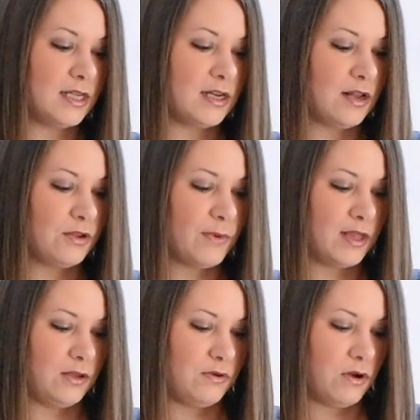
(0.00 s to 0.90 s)
And another way
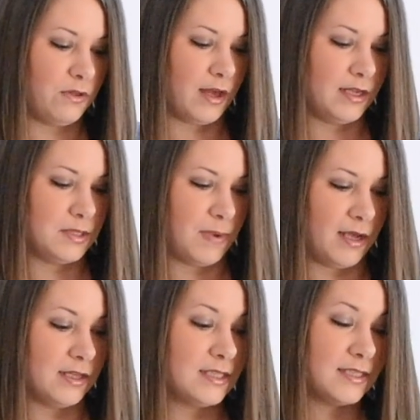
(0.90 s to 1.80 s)
that you know that is
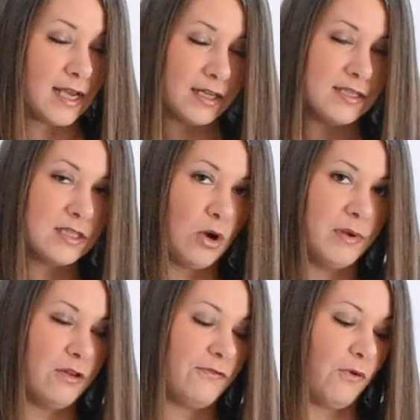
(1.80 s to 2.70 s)
by the second
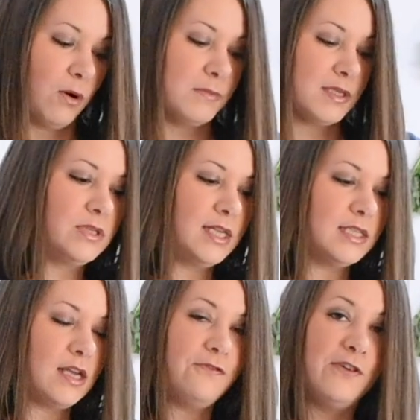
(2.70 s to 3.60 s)
SCOBY that forms. So
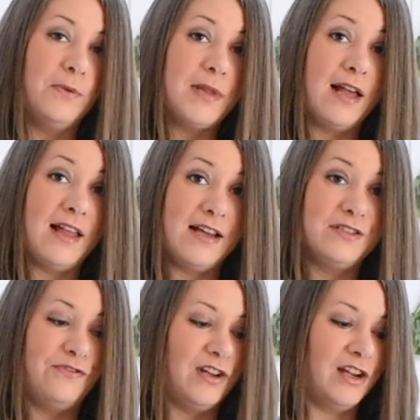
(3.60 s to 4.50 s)
since I filmed that
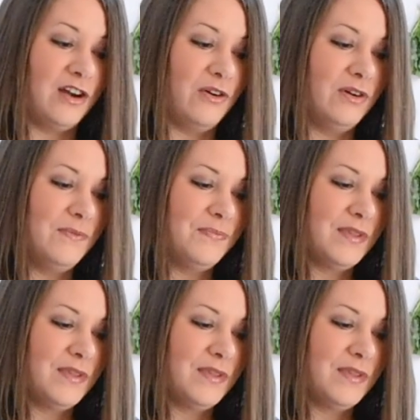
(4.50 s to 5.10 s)
last video,